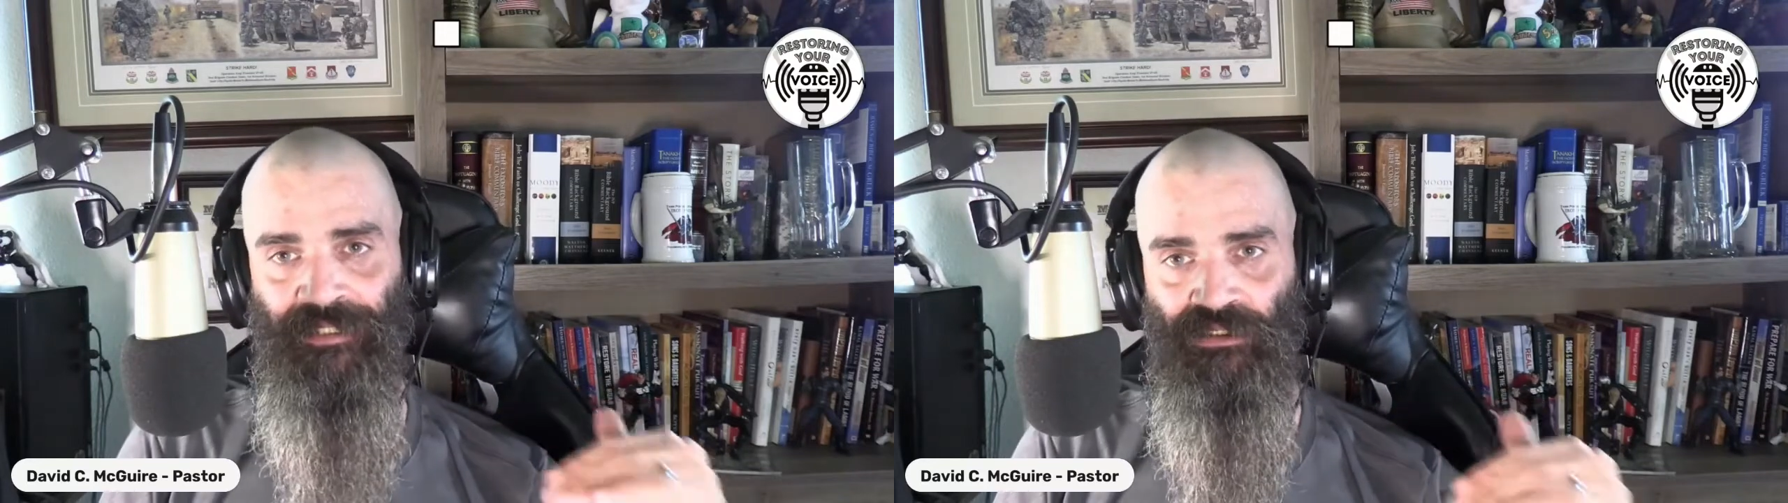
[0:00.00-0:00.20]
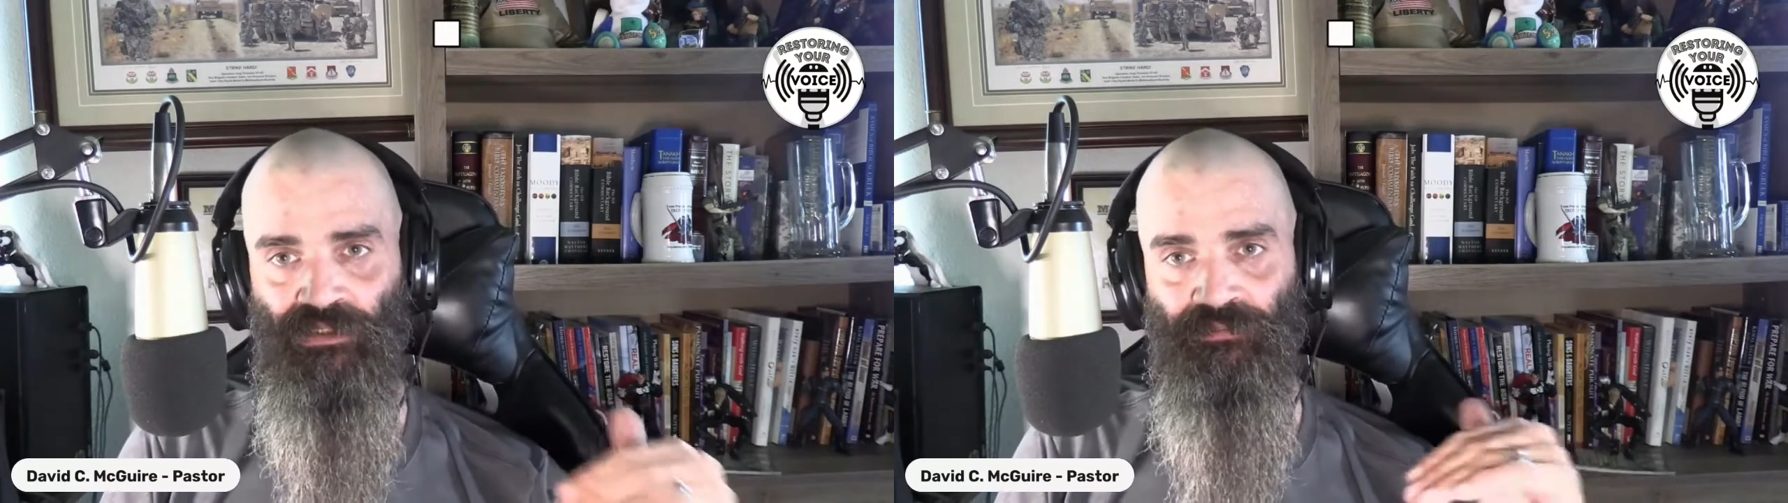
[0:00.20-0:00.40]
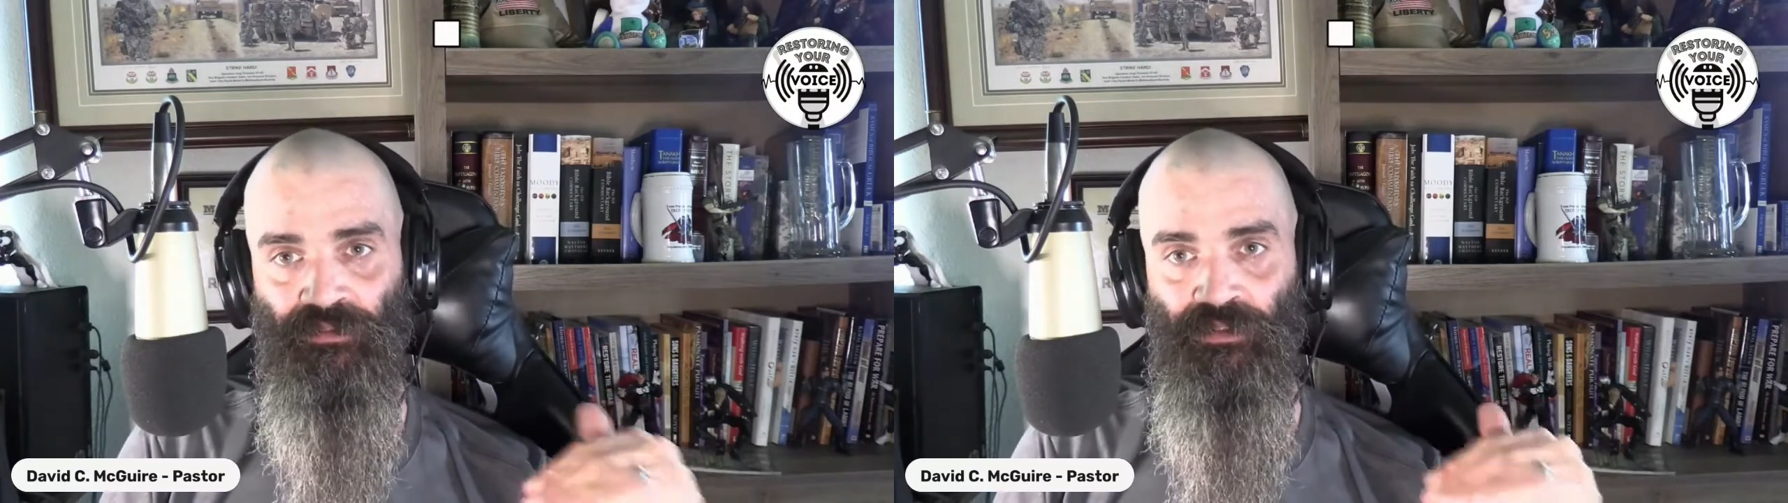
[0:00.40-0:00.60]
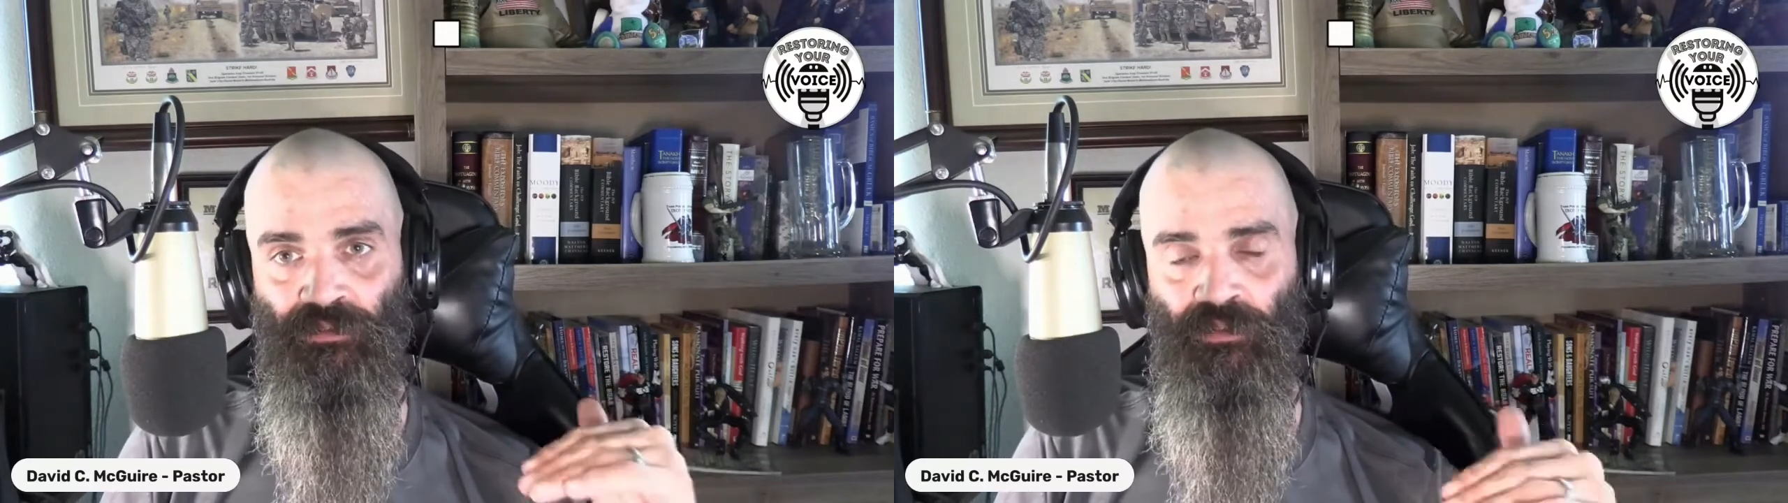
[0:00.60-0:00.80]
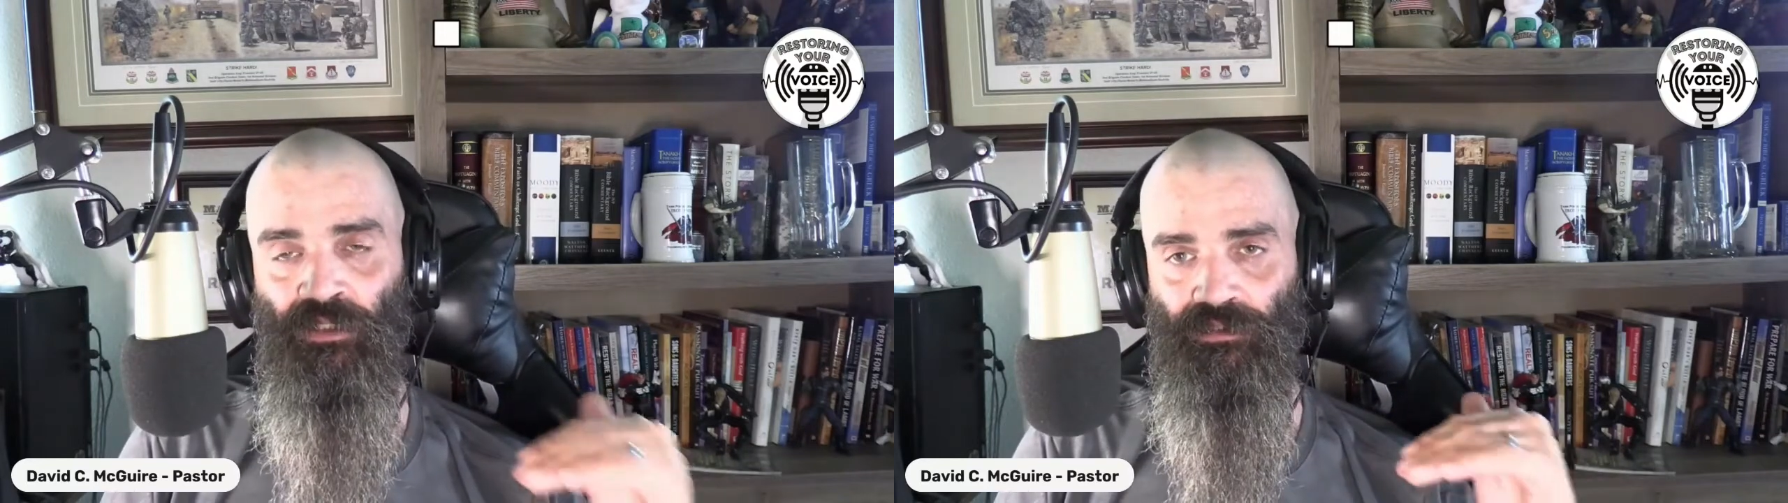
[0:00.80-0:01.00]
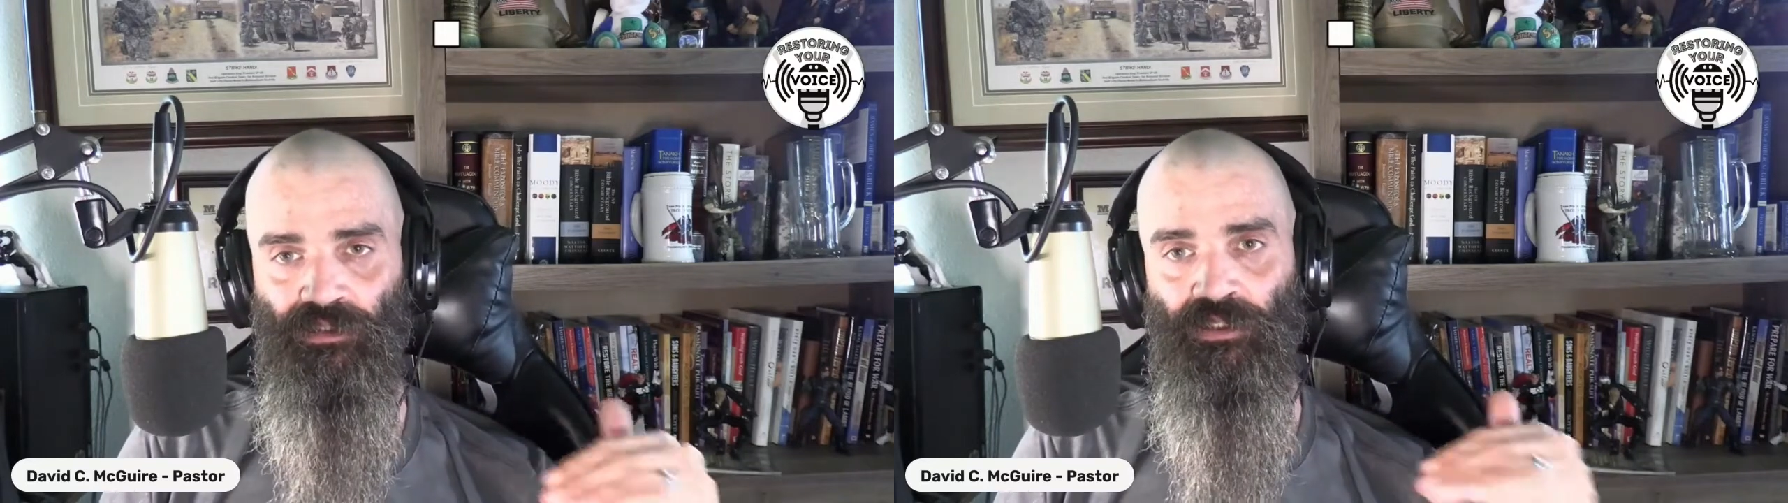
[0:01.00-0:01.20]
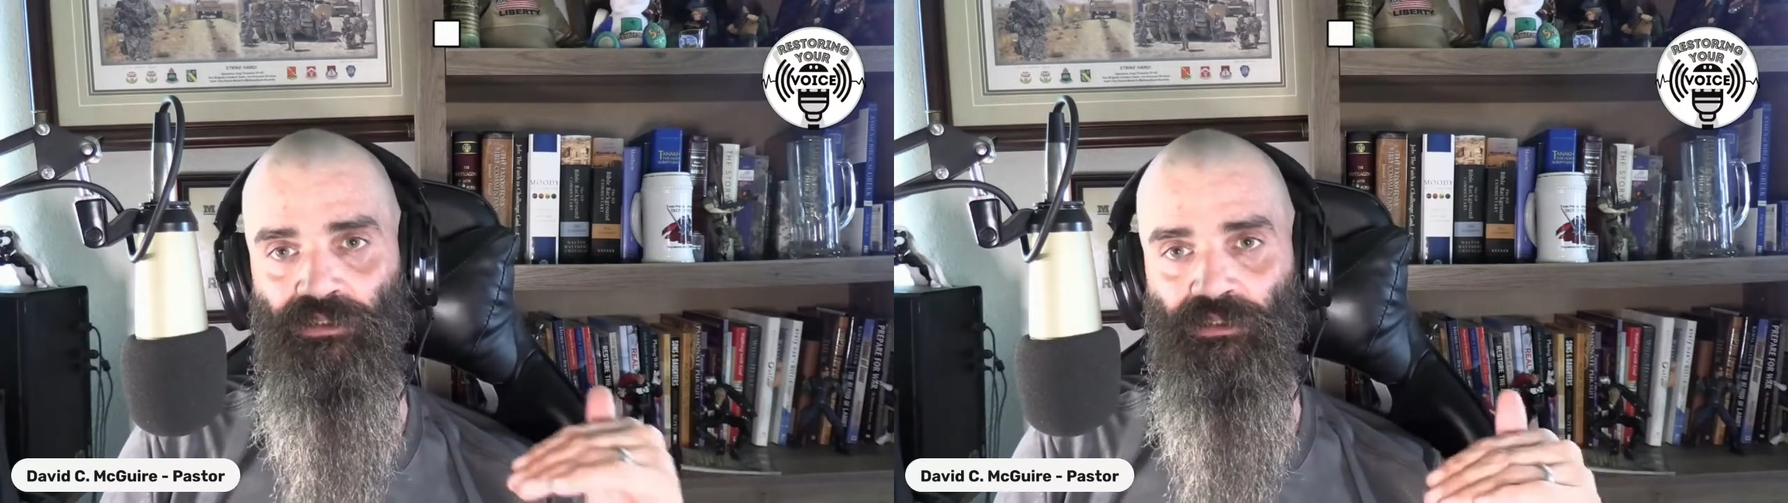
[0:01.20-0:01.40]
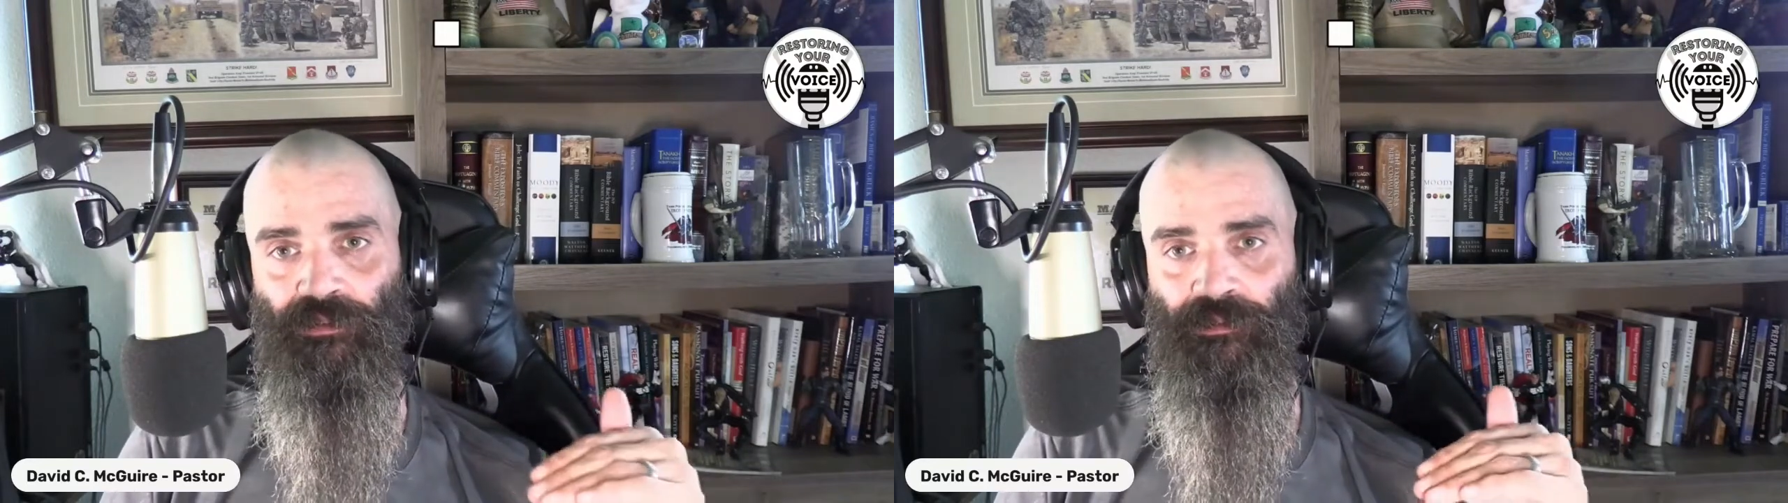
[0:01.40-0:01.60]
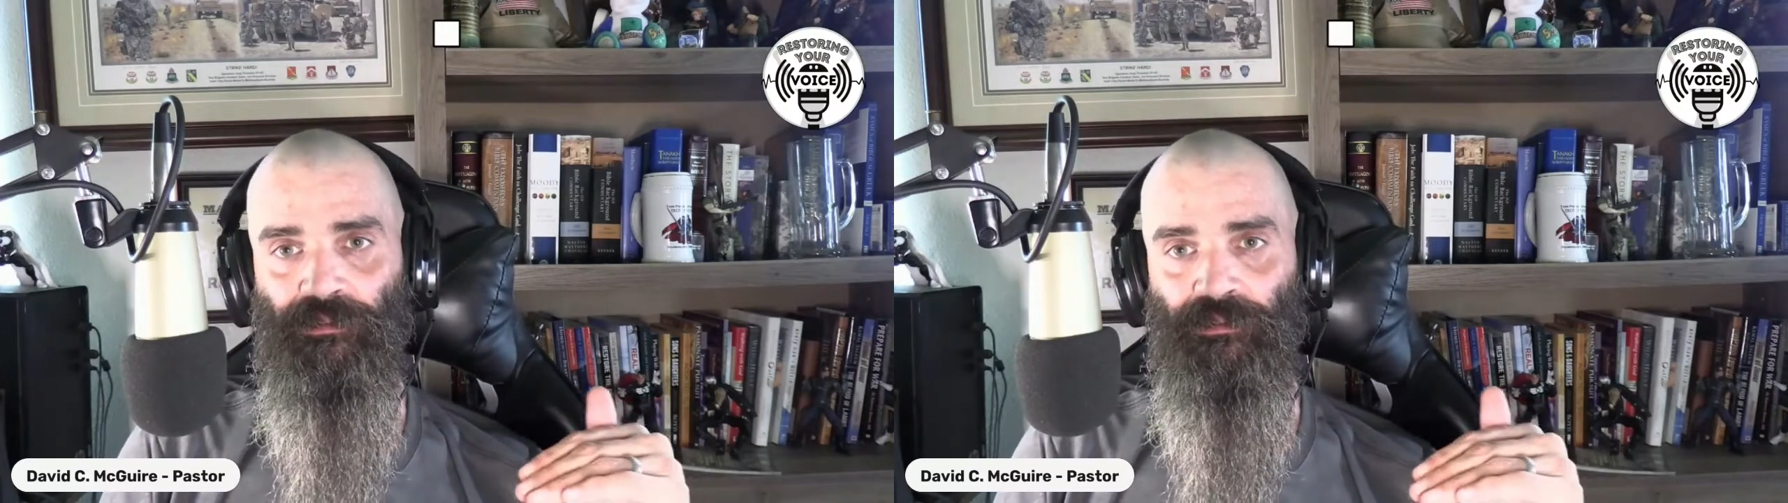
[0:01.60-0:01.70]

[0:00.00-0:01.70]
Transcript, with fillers: issue for too long, church.